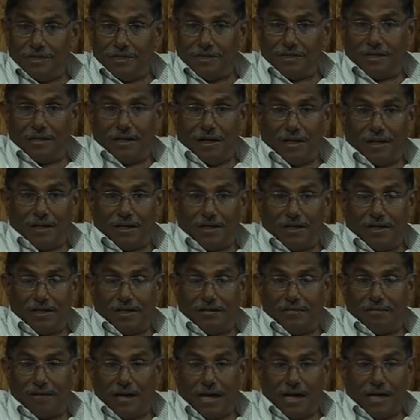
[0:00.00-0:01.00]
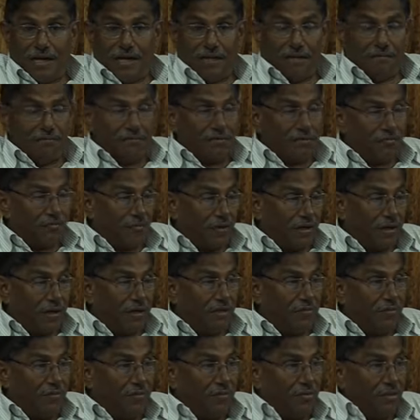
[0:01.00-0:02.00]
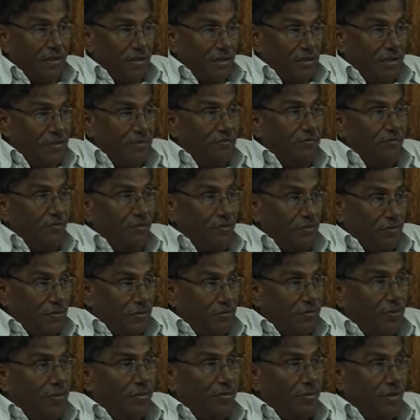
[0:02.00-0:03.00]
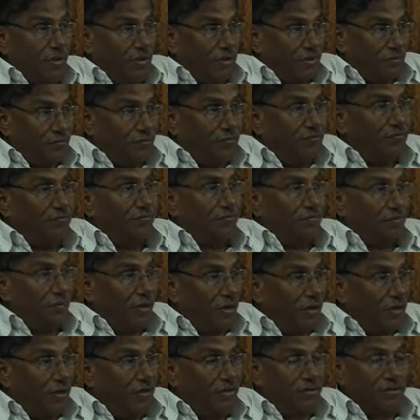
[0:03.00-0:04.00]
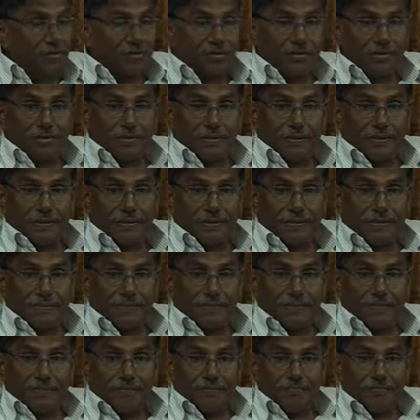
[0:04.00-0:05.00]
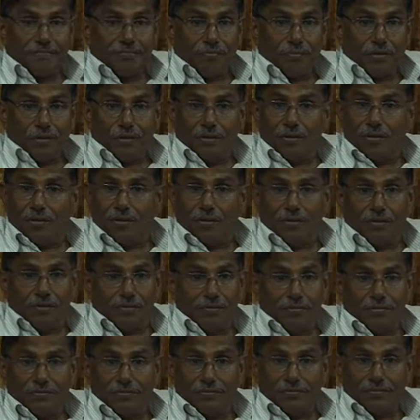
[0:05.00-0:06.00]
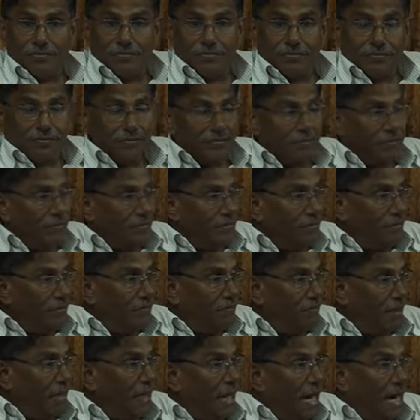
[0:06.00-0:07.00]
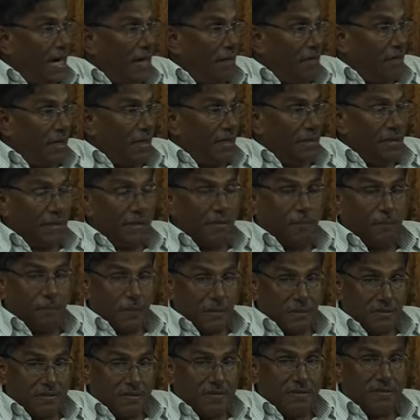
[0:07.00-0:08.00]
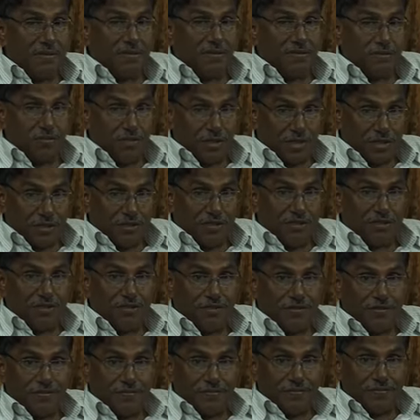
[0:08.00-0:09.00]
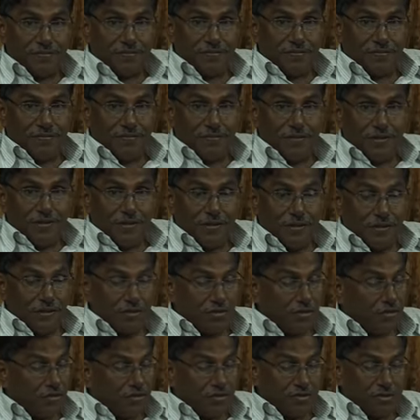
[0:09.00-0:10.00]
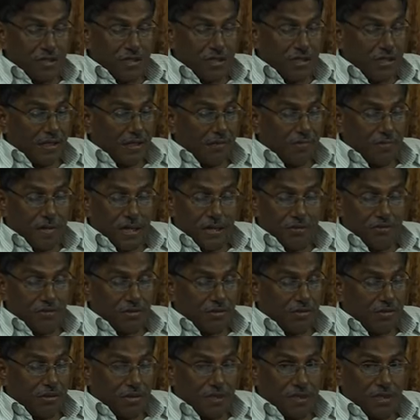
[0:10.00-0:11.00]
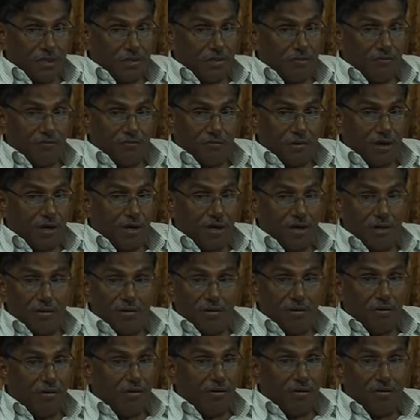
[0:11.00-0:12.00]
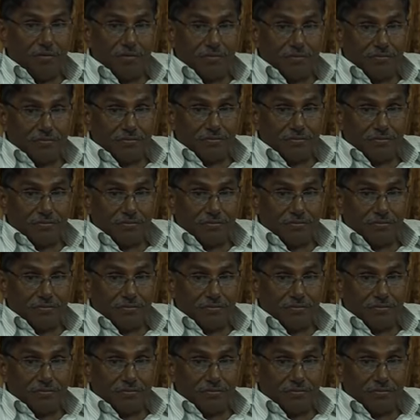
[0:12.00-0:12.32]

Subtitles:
Did God give Adam the freedom to eat the fruit of the tree of knowledge? No. But Adam had the capacity to eat. So to say that man was created free, no.